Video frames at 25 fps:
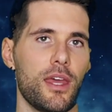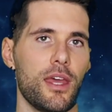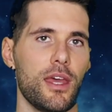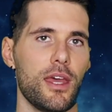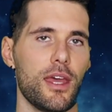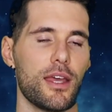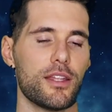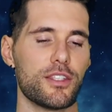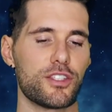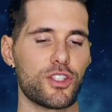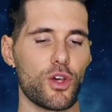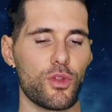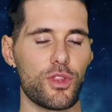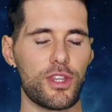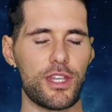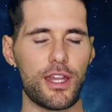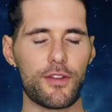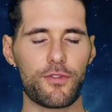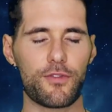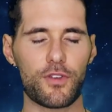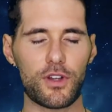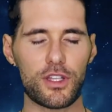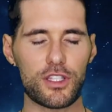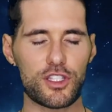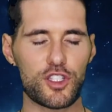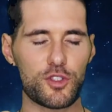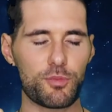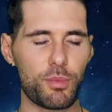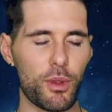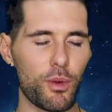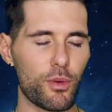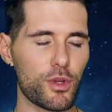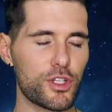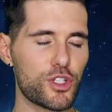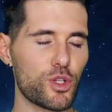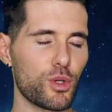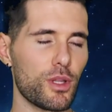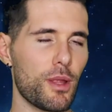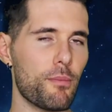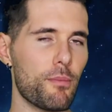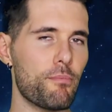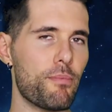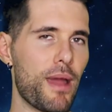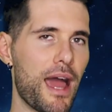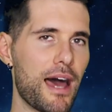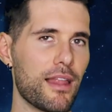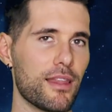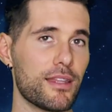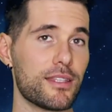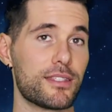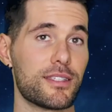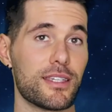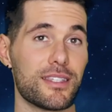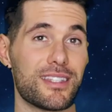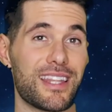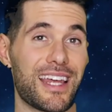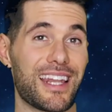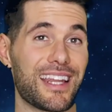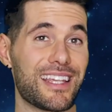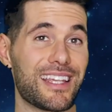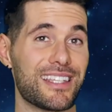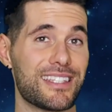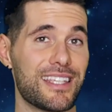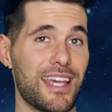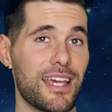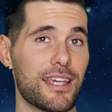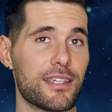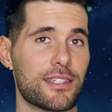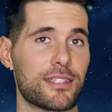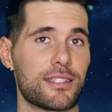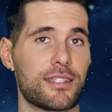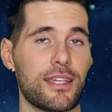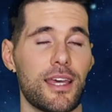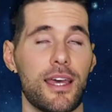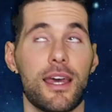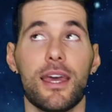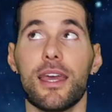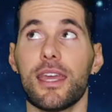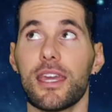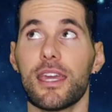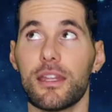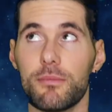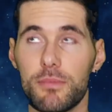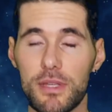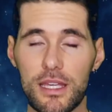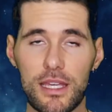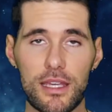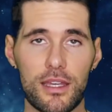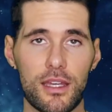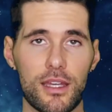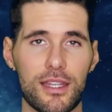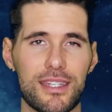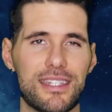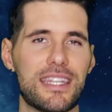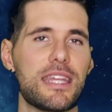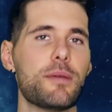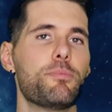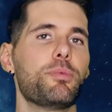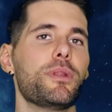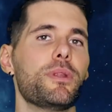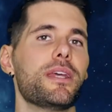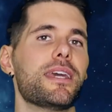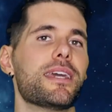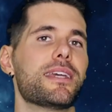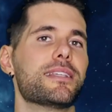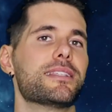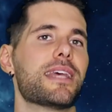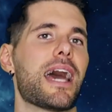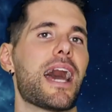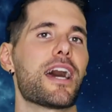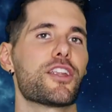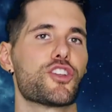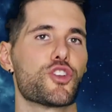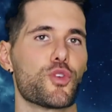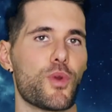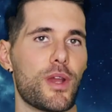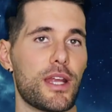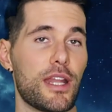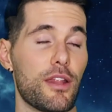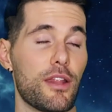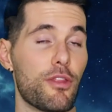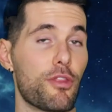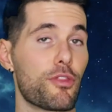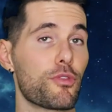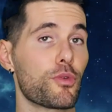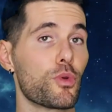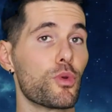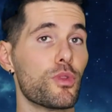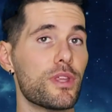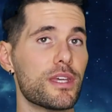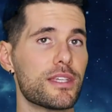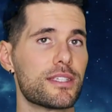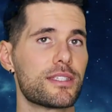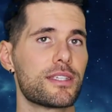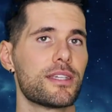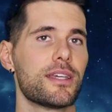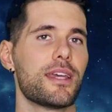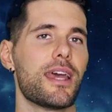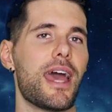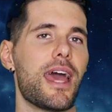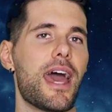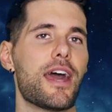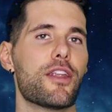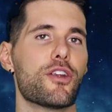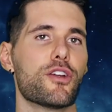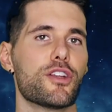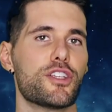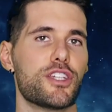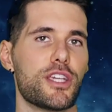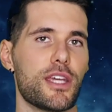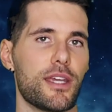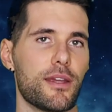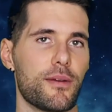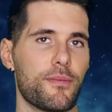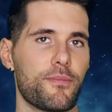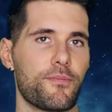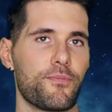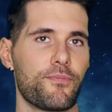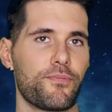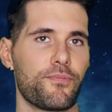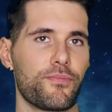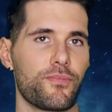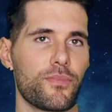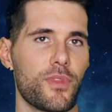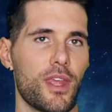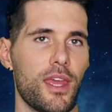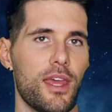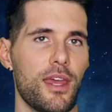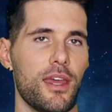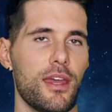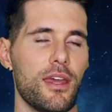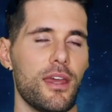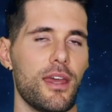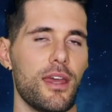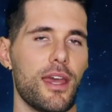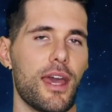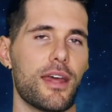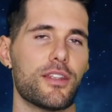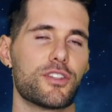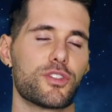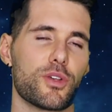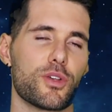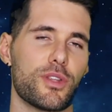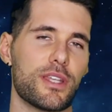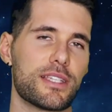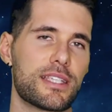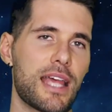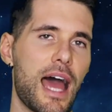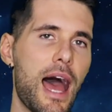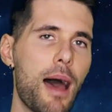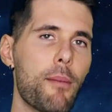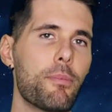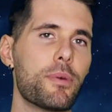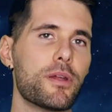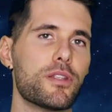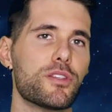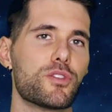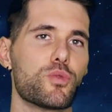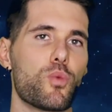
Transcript: And so the different spiritual imbalances that exist can be deeply exaggerated through this energy. And so this happens